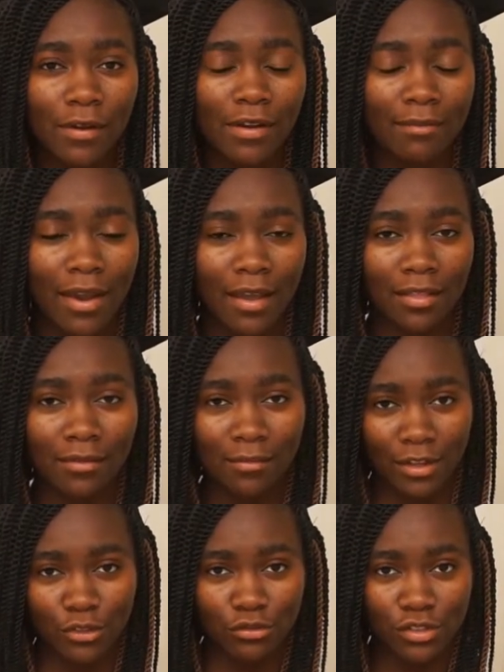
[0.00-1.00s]
in my
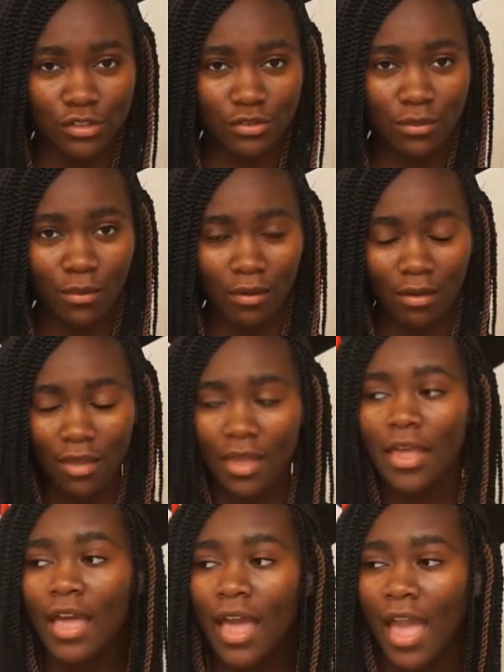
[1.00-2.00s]
elementary school.
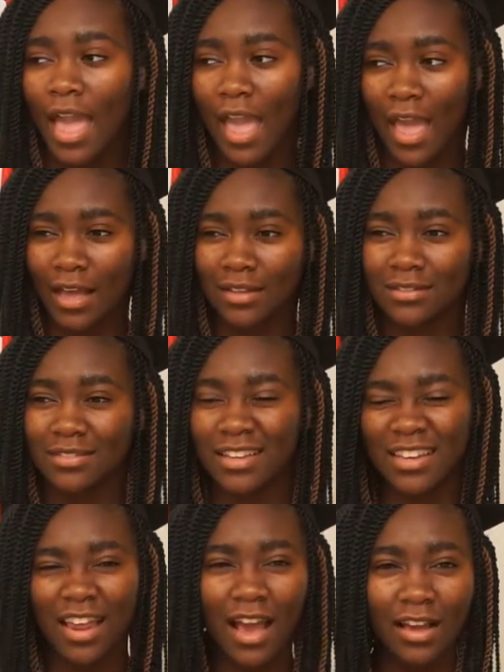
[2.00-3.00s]
And
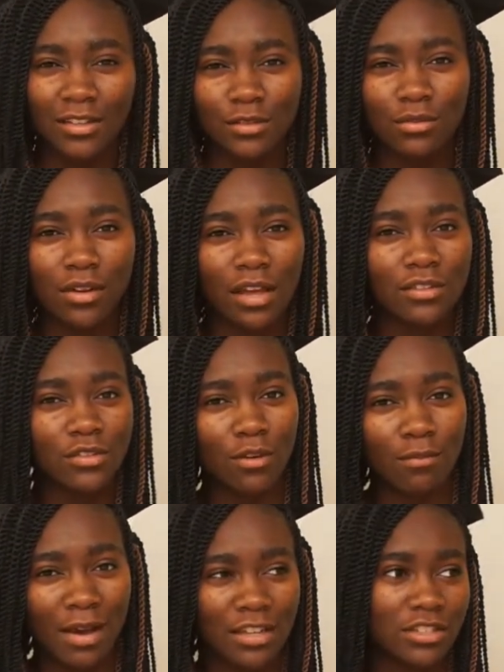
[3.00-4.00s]
in high school, not so
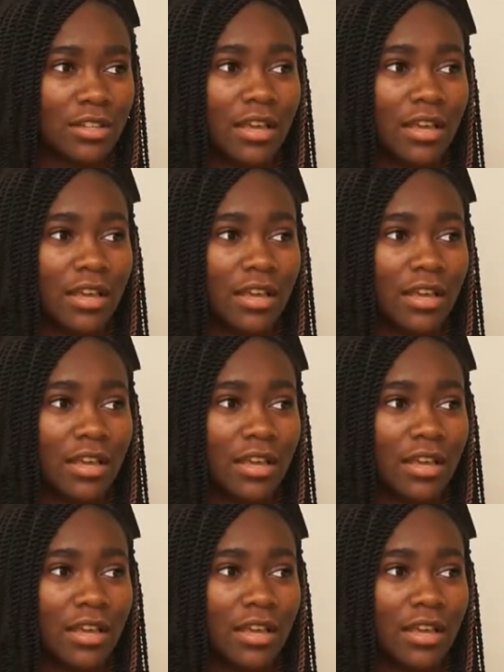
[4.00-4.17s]
much.